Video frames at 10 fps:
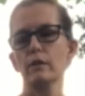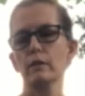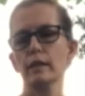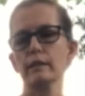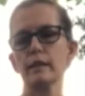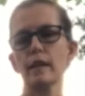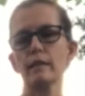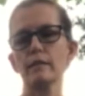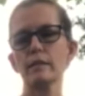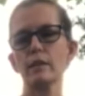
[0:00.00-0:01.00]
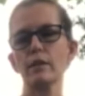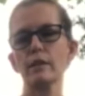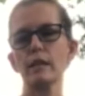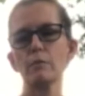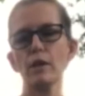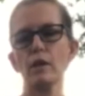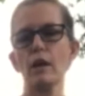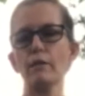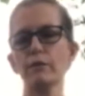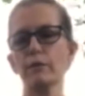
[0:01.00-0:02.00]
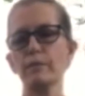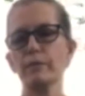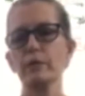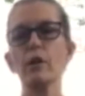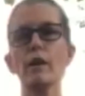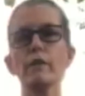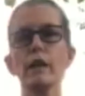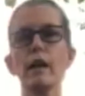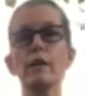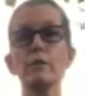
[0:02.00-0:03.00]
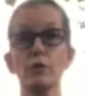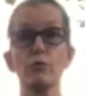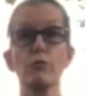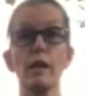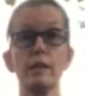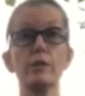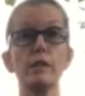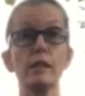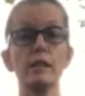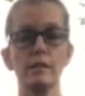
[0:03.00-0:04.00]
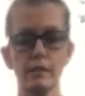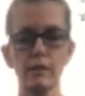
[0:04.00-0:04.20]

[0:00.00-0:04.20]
like that, see how it came right off? Your avocado is ready to eat.